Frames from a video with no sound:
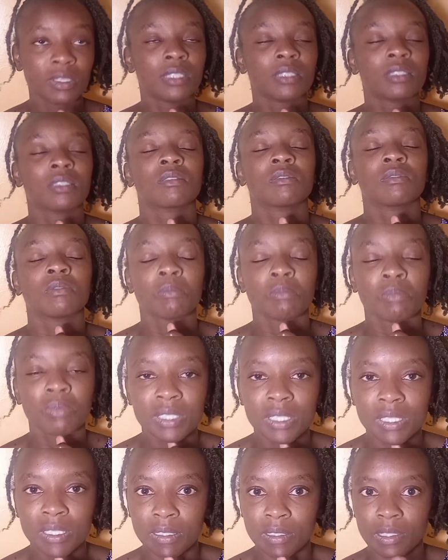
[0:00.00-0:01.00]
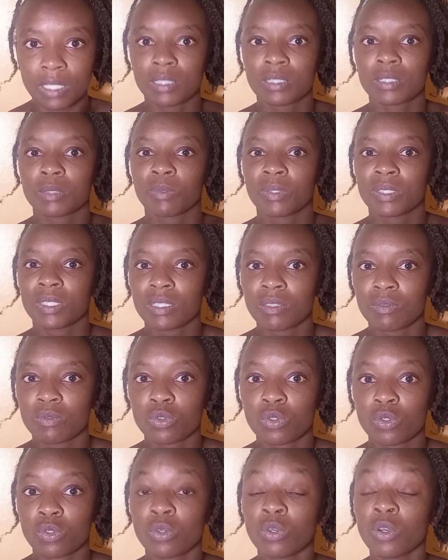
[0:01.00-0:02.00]
It's pretty expensive.
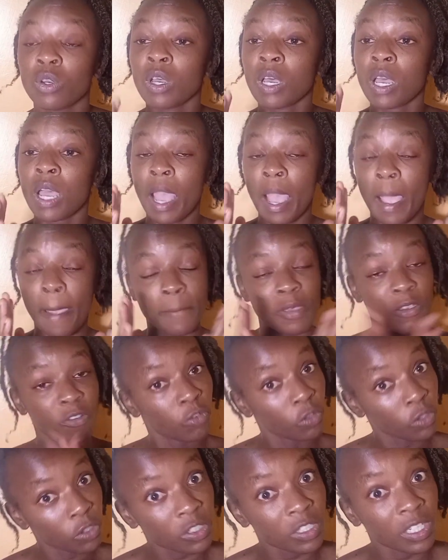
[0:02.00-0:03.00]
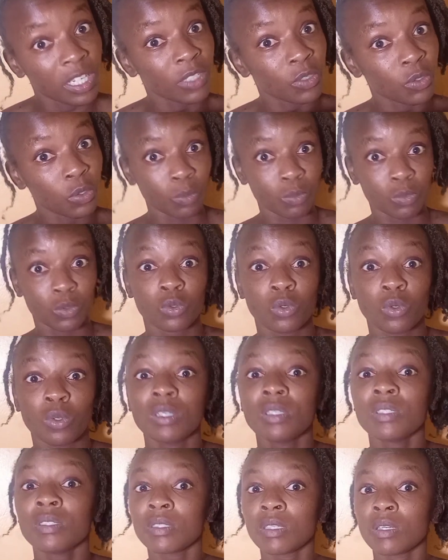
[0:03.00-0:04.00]
So before trying to
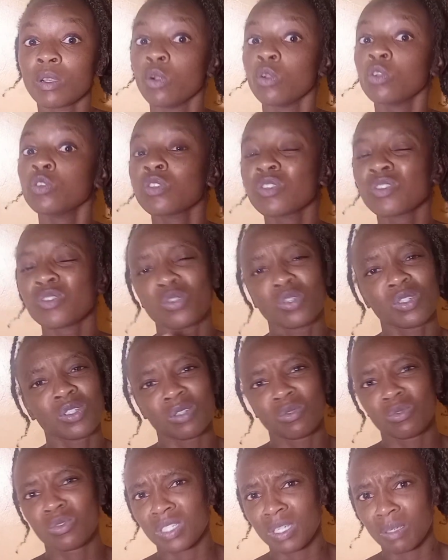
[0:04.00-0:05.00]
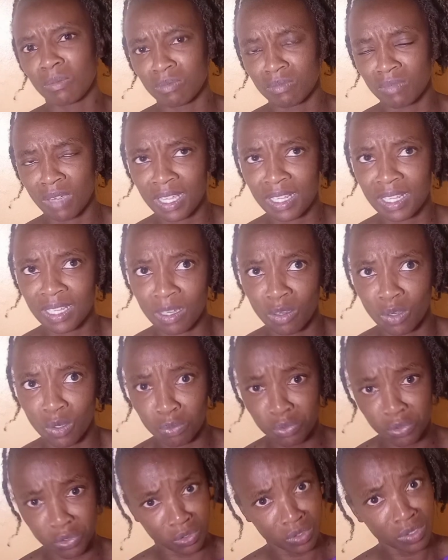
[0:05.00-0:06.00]
homeschool, also sort out some other
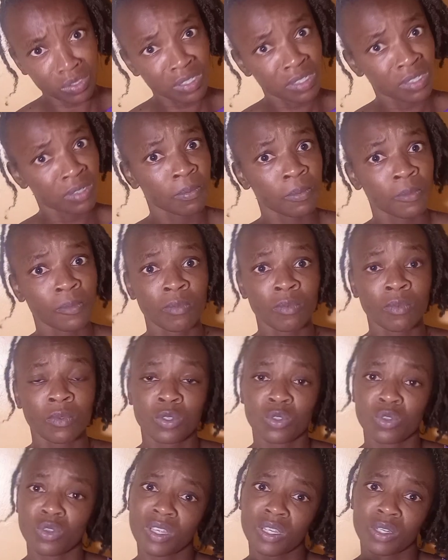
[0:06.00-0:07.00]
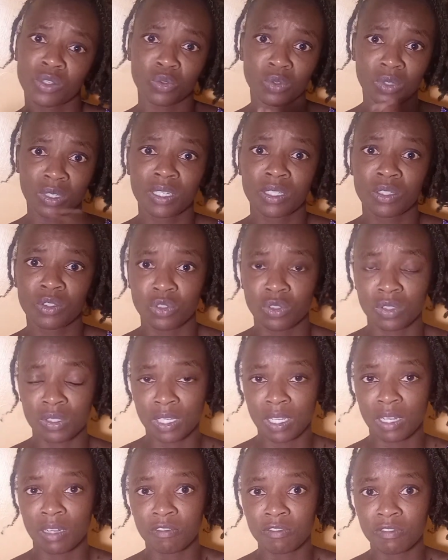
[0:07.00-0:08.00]
options, so that you gauge
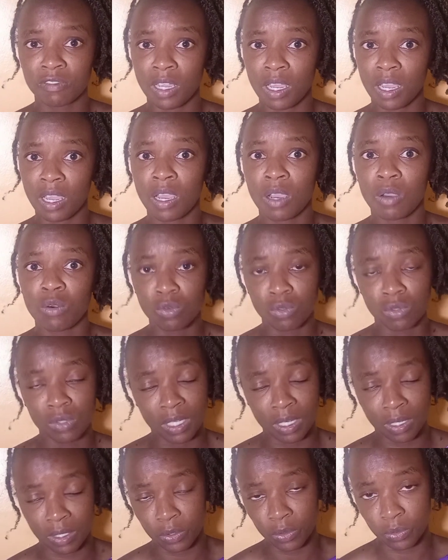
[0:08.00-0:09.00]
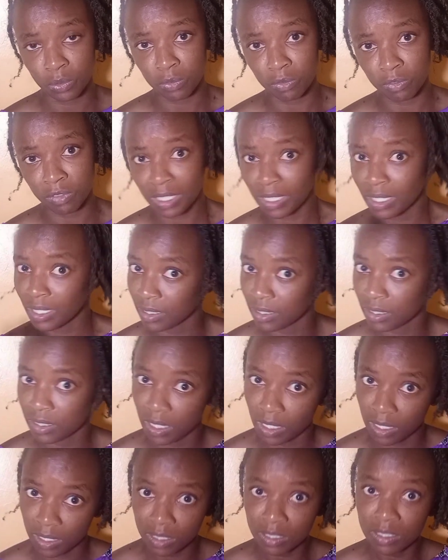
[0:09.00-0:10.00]
yourself, how good are you
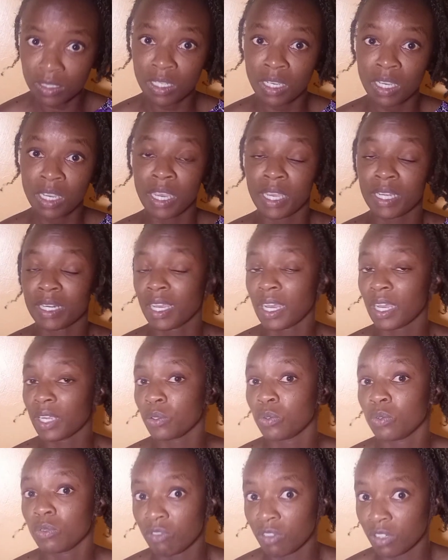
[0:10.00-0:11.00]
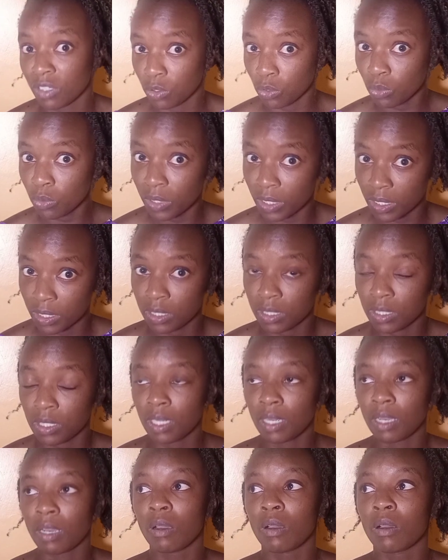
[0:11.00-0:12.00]
financially, and can you even do it?
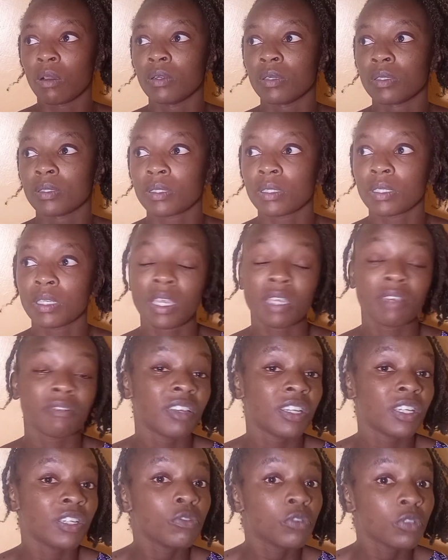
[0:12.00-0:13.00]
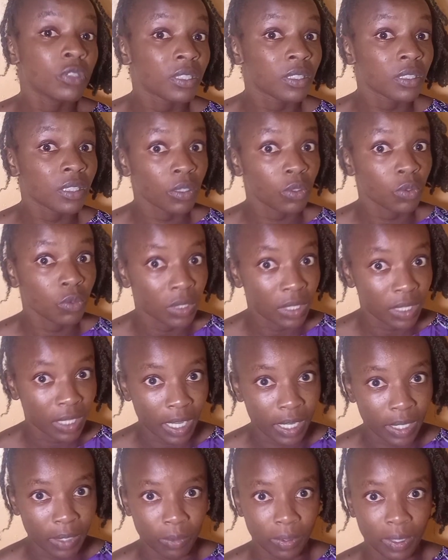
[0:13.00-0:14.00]
Or even if you decide to
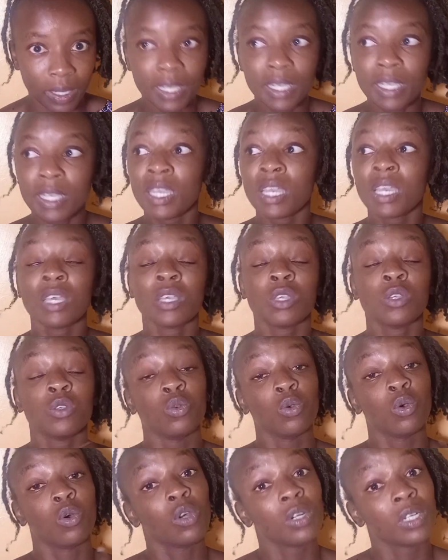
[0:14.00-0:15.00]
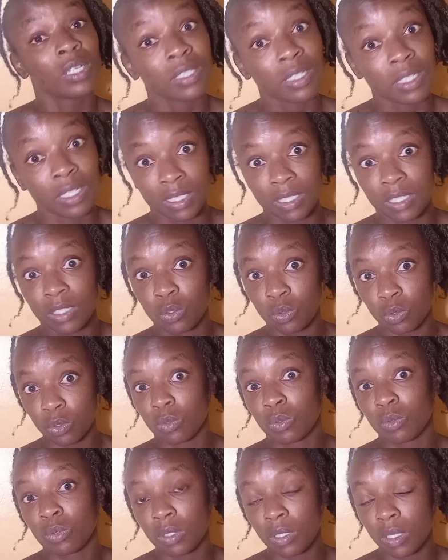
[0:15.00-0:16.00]
DIY, you honestly need to
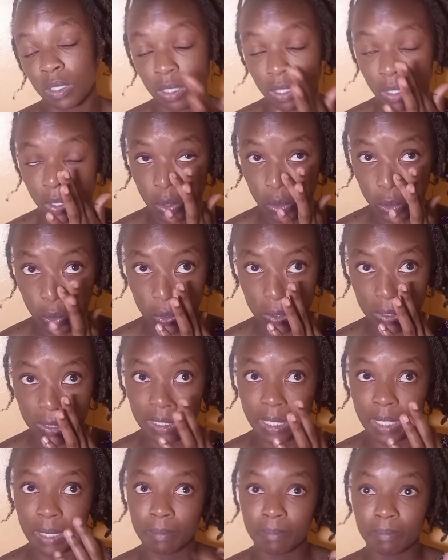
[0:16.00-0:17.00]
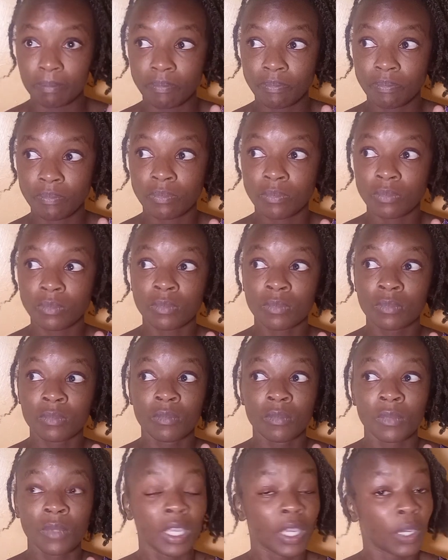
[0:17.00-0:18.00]
include some
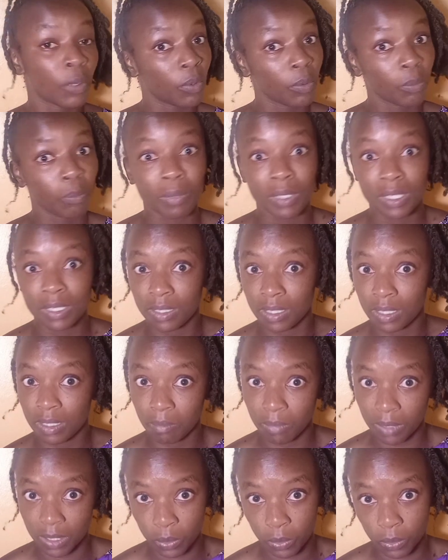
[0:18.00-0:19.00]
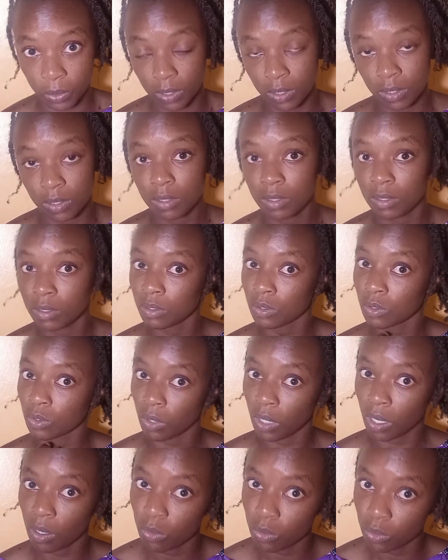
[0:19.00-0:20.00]
equipments in between. So
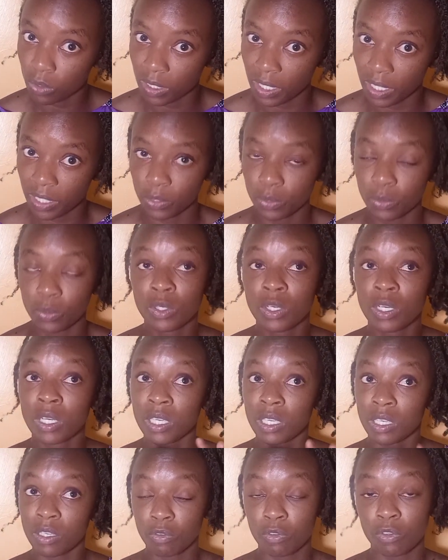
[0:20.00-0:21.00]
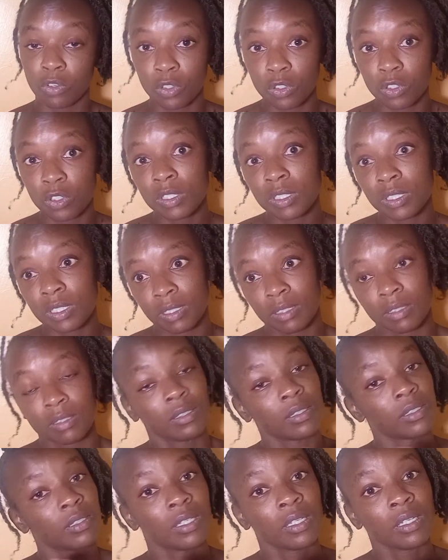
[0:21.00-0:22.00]
how good are you? If you're not,
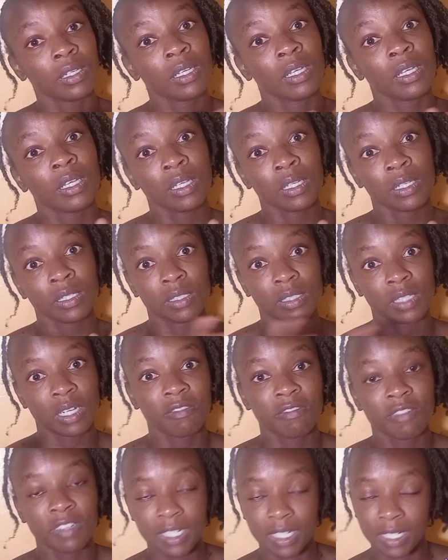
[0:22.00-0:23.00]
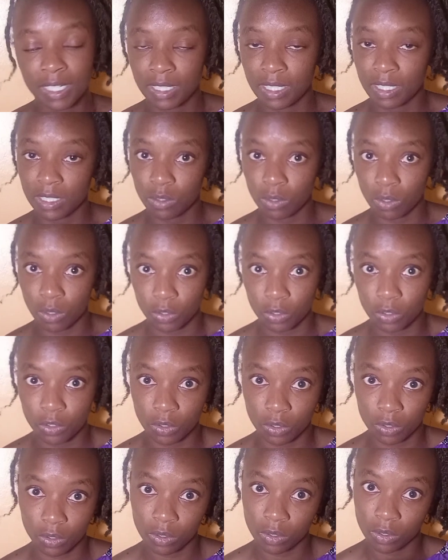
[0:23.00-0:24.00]
just try find another
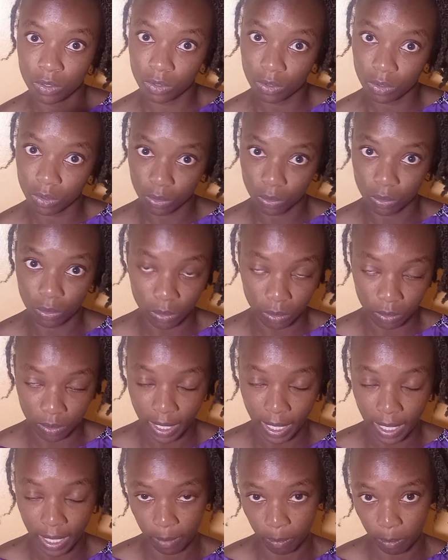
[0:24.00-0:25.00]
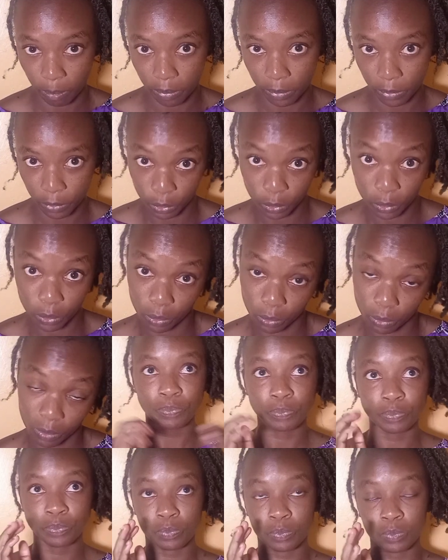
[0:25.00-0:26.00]
solution to help you
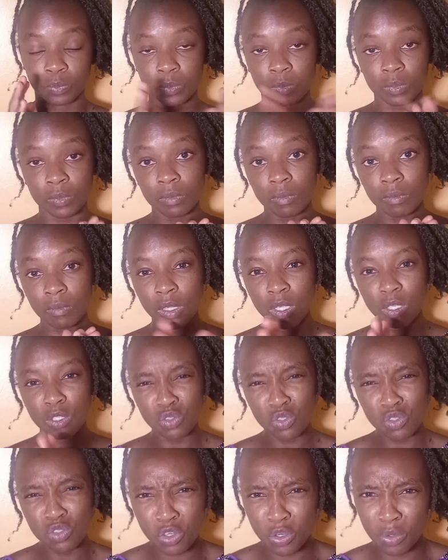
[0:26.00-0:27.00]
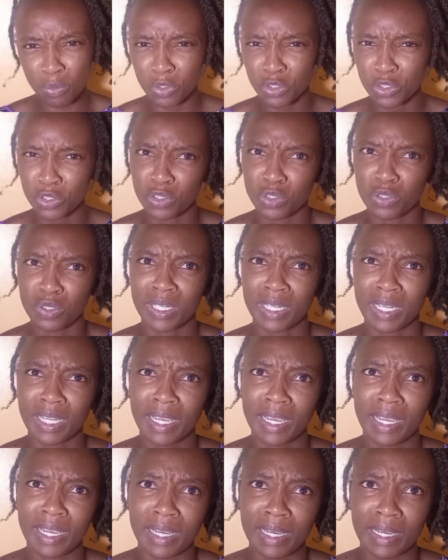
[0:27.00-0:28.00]
social, emotional,
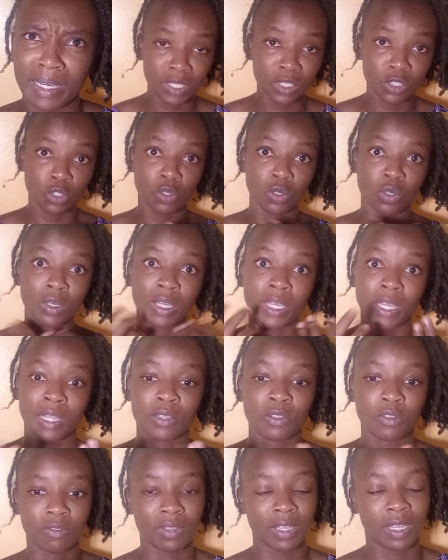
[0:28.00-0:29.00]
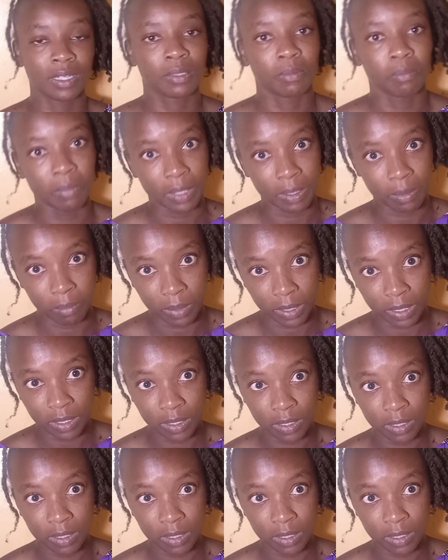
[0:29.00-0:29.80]
mental health of that baby.